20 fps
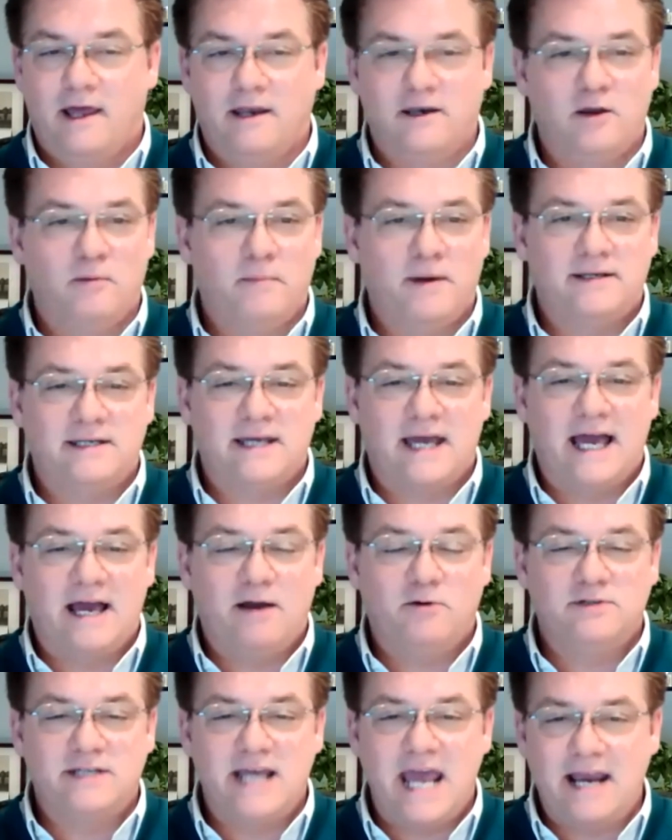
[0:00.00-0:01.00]
And no matter
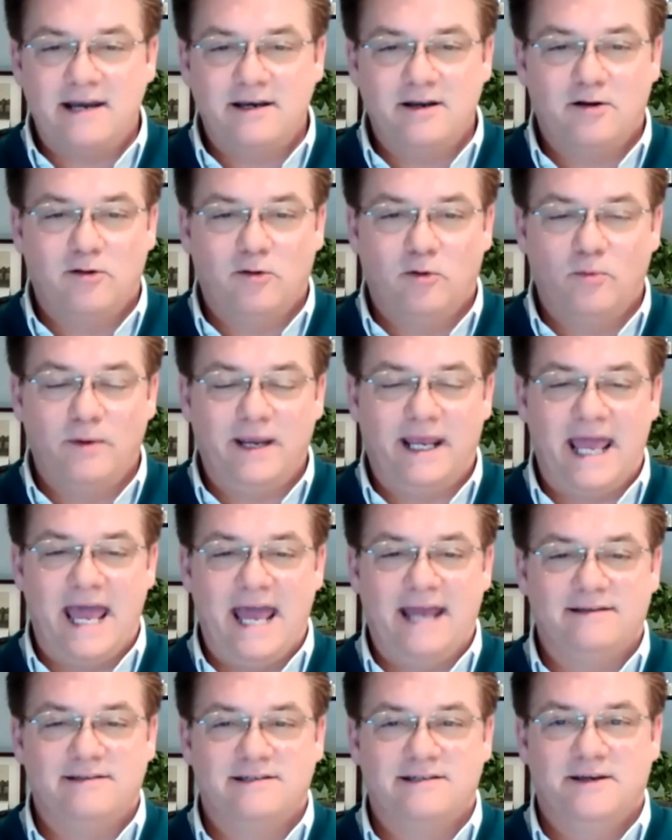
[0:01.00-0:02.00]
how technical we
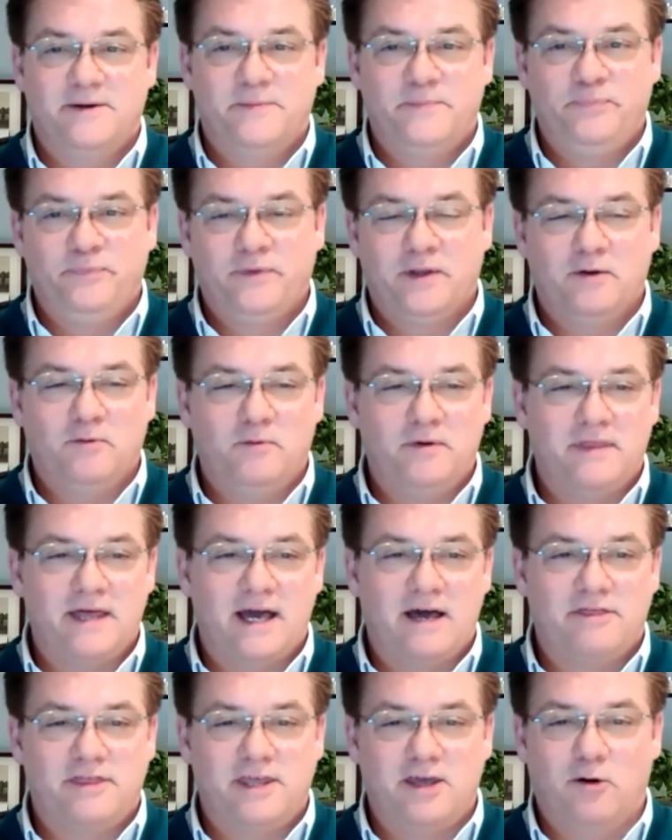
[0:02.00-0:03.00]
get with
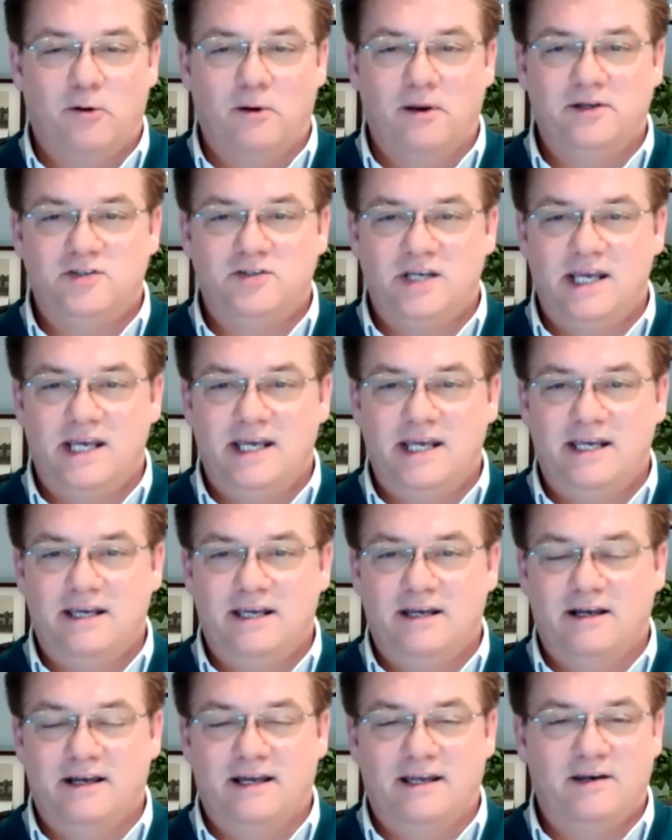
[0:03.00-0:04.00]
our
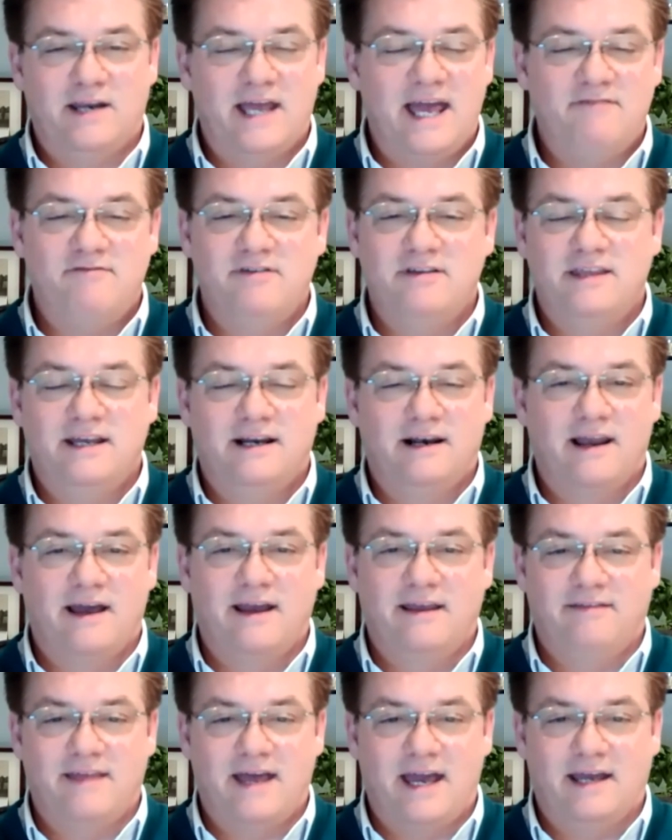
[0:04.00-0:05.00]
theology and everything
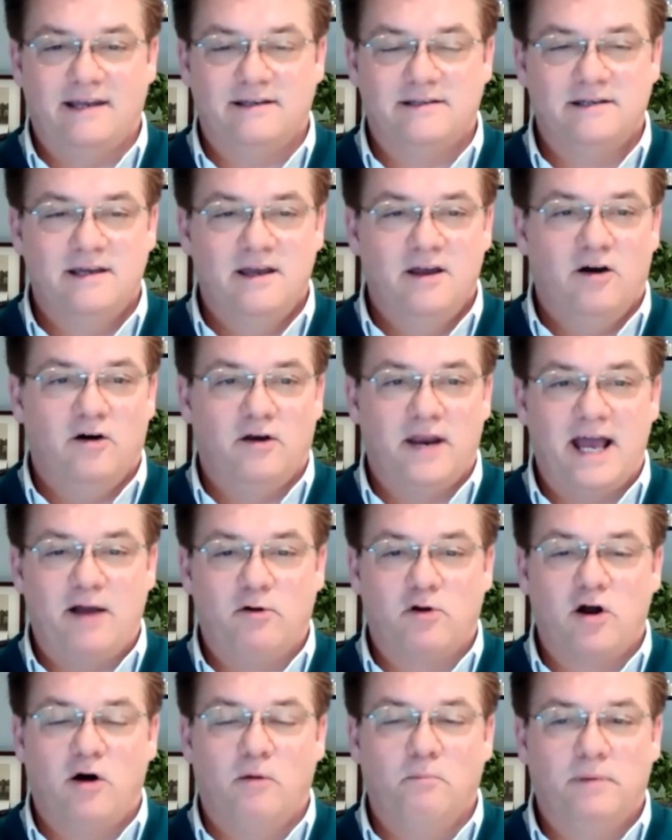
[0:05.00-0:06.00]
like that, and
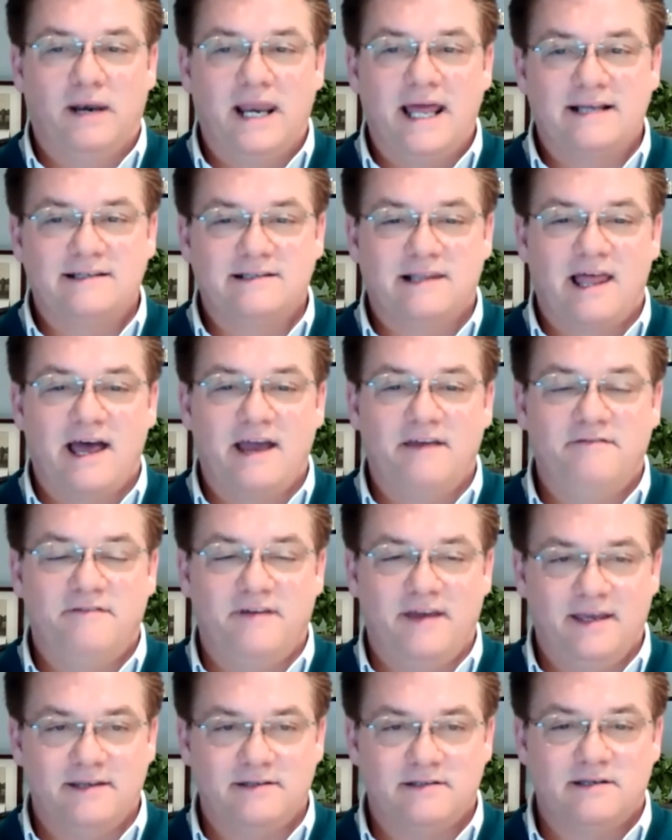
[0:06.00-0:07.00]
how complex
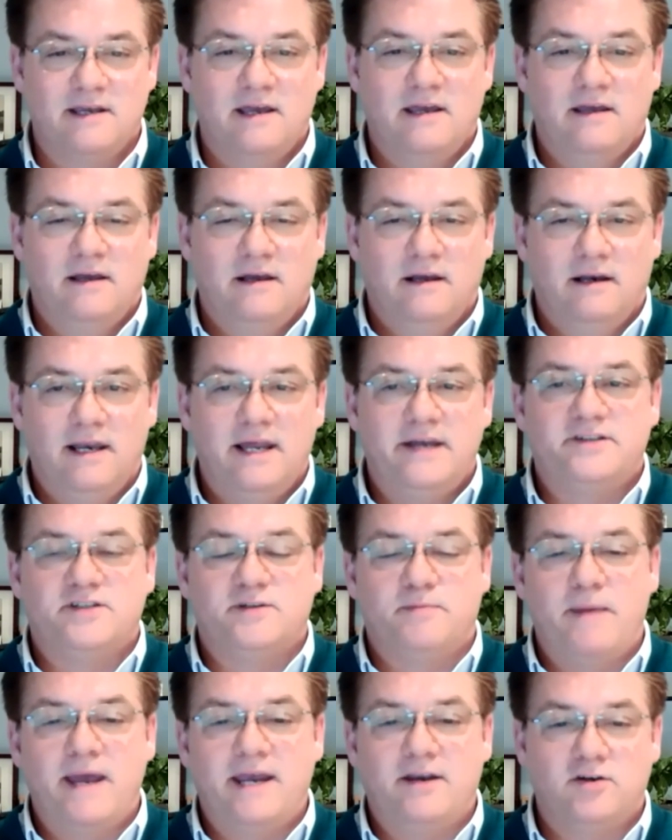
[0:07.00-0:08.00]
life is,
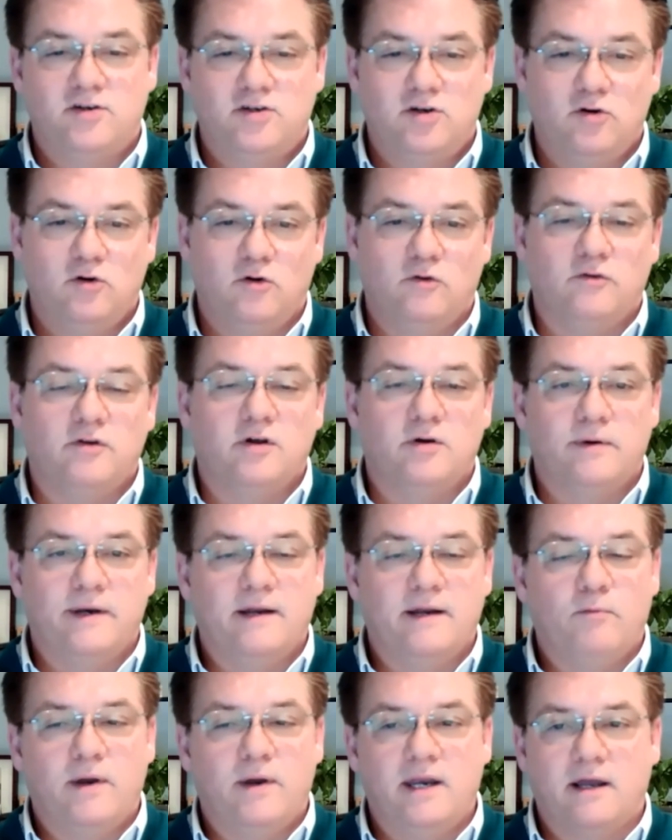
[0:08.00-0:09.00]
let's make sure
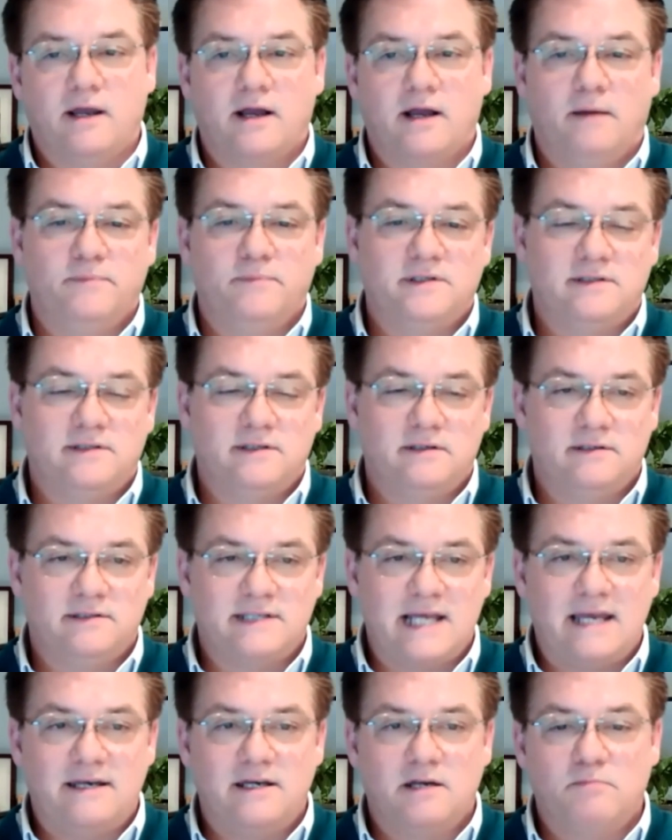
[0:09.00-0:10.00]
that when it comes to
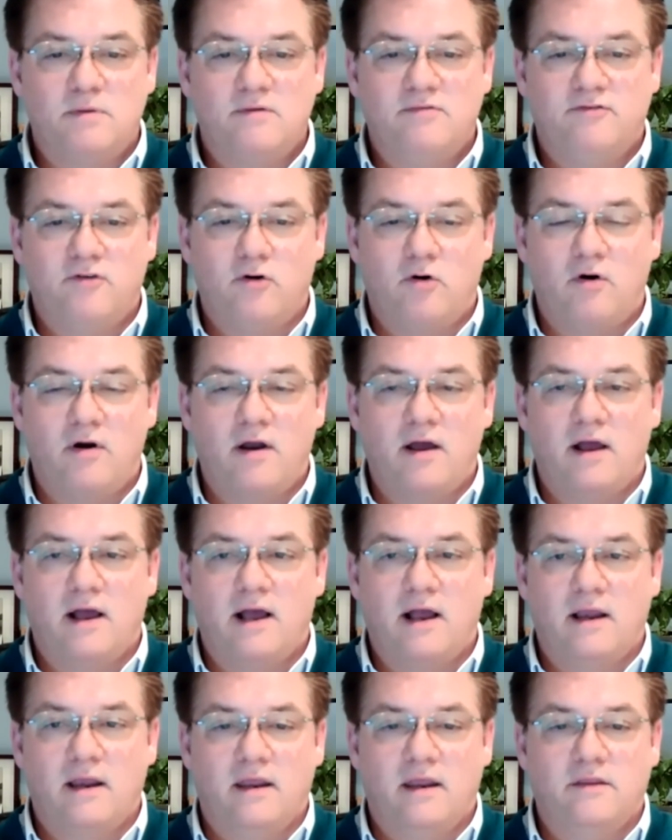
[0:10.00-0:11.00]
standing before
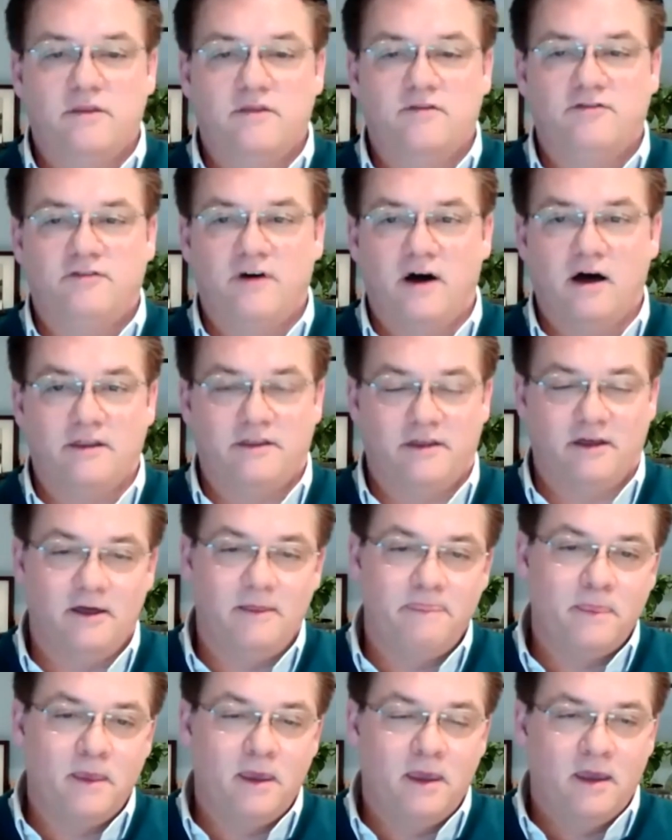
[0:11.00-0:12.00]
the
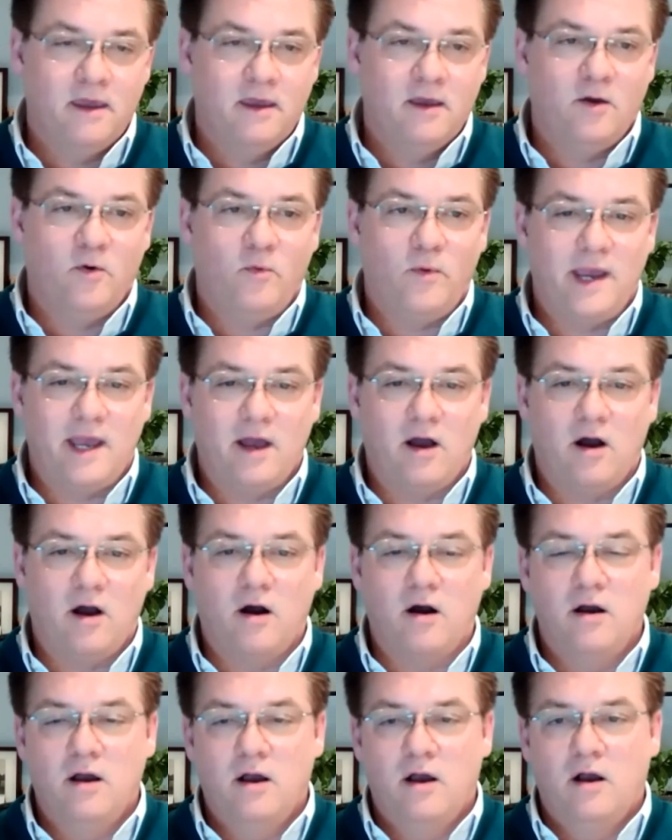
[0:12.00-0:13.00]
Father, we
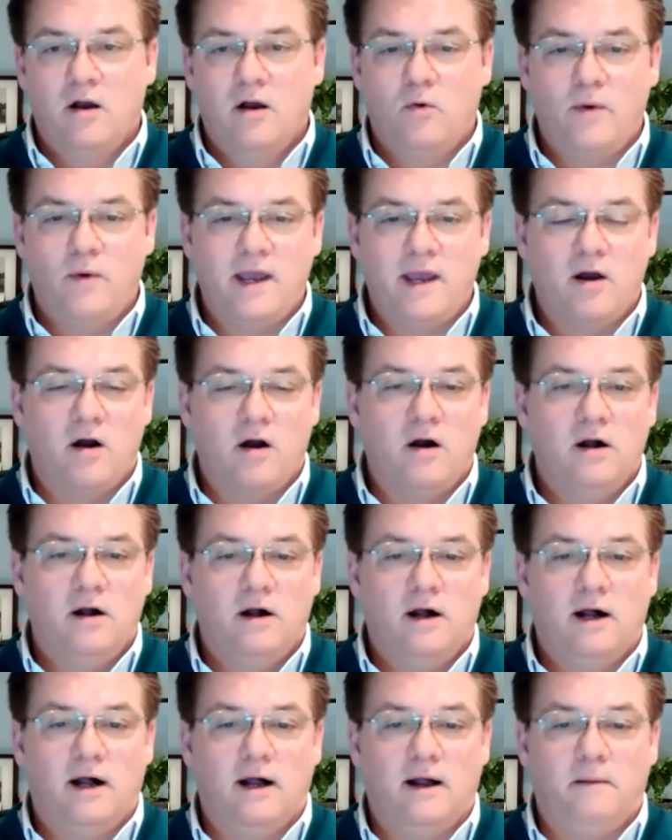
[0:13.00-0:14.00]
are we are
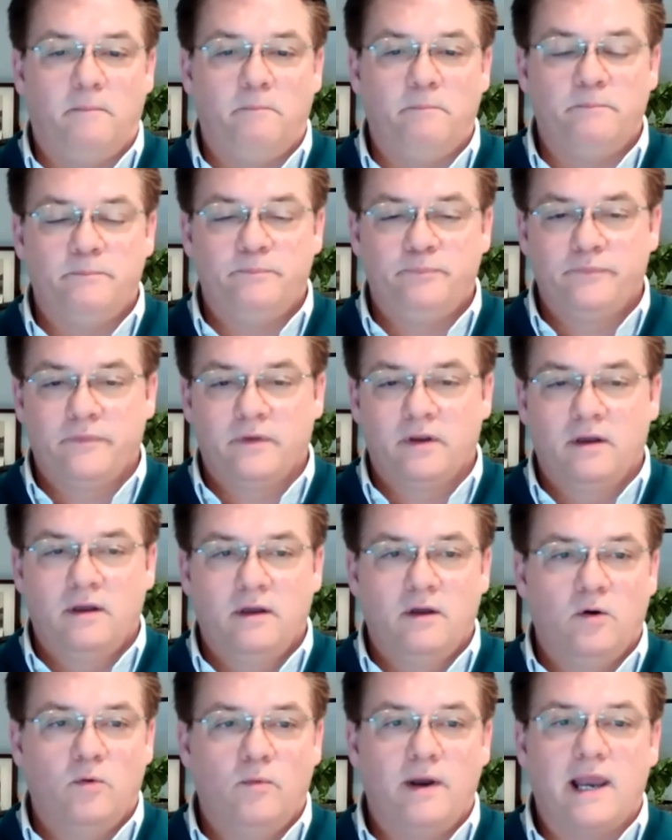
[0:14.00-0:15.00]
um,
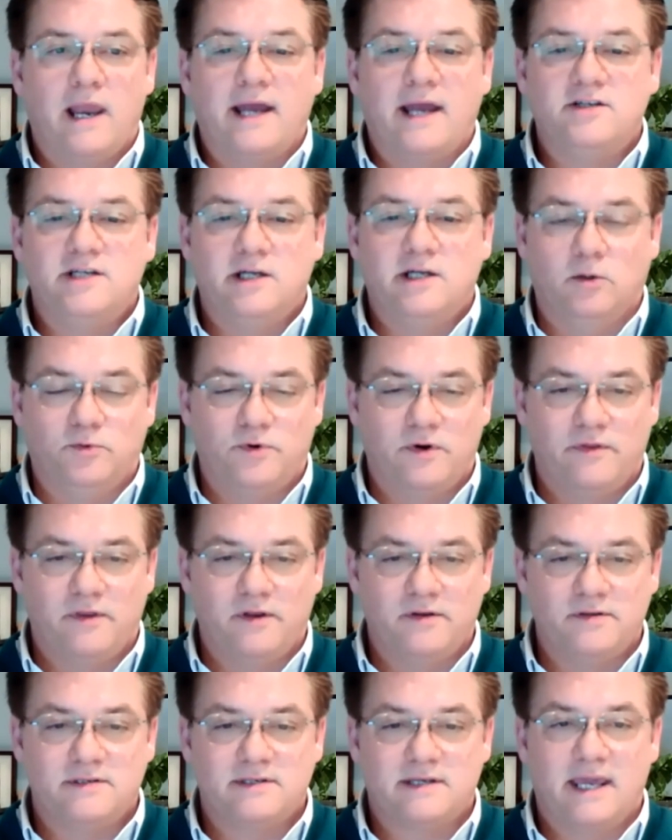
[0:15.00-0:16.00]
we're like children
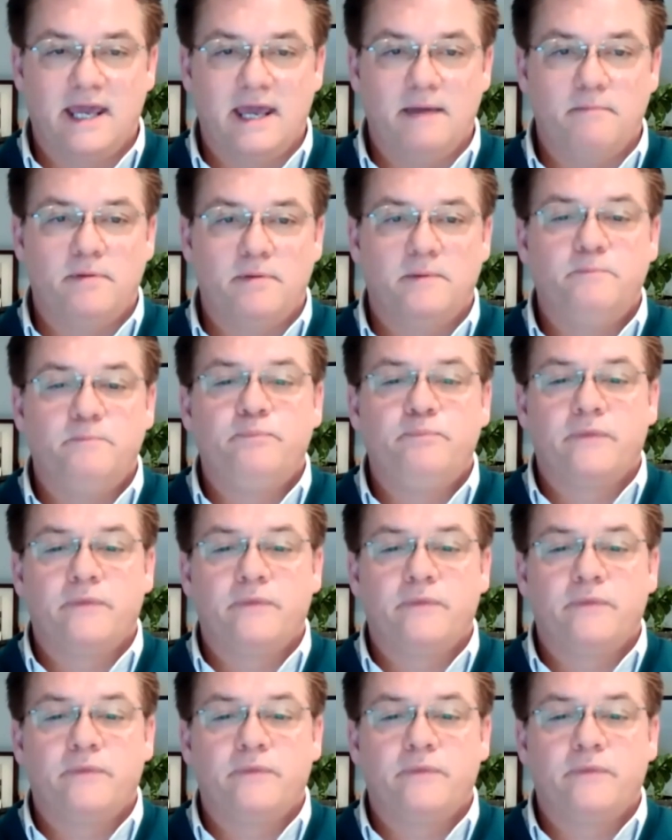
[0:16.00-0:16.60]
that skip.